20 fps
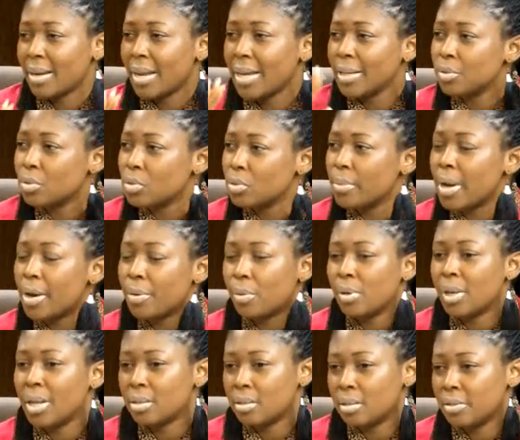I do my
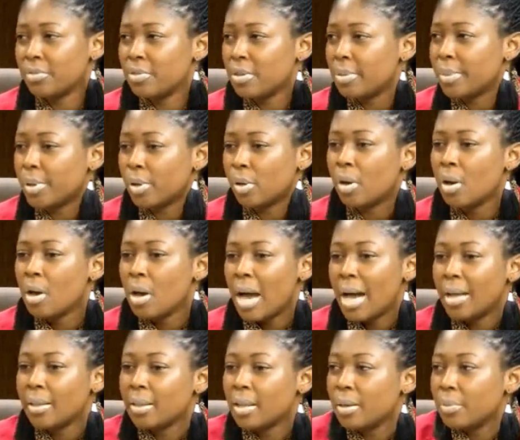role as a female. Mm -hmm.
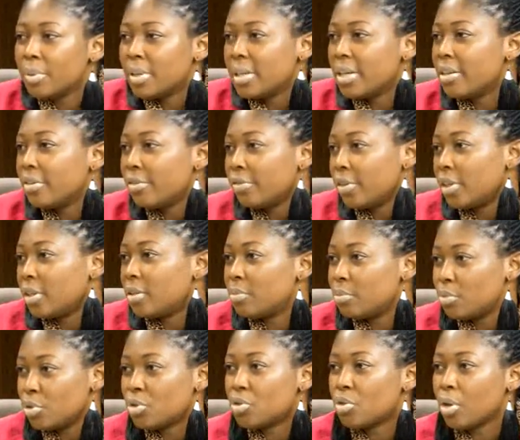And then we live in
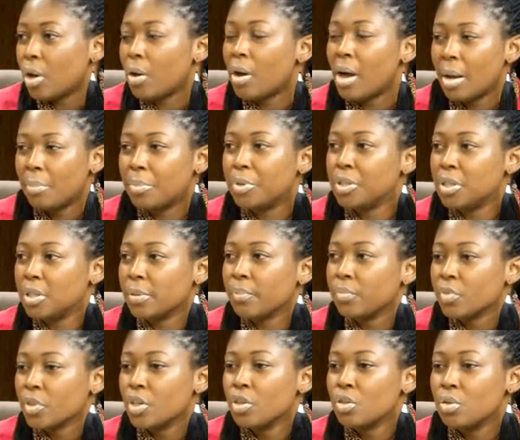mutual harmony, mm -hmm.